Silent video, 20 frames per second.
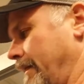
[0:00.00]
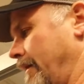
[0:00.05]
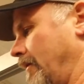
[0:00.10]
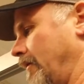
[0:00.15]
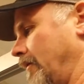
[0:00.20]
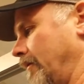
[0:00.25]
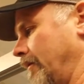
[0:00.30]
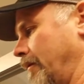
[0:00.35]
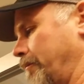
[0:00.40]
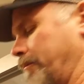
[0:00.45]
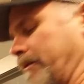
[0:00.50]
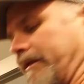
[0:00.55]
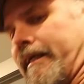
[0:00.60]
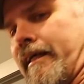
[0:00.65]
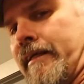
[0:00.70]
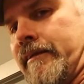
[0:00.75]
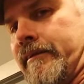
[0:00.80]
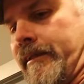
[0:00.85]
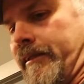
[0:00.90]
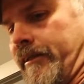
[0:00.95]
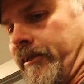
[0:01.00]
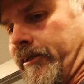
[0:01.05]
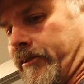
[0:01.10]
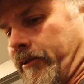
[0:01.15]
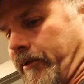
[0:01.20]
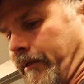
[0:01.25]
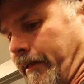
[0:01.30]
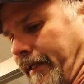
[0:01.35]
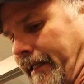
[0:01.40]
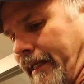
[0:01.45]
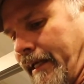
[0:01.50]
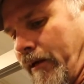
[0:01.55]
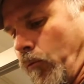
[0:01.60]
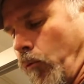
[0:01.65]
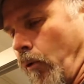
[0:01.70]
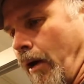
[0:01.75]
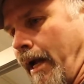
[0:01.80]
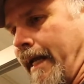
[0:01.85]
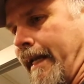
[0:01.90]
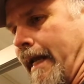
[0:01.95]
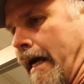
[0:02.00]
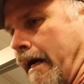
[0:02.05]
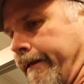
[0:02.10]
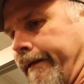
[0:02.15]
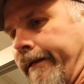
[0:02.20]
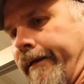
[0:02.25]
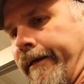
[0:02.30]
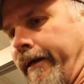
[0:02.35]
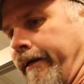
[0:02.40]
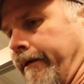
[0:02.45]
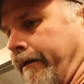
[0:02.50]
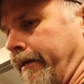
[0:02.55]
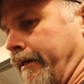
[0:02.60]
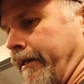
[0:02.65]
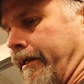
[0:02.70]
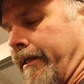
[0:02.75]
all up and down in your toilet. Get it way down in there,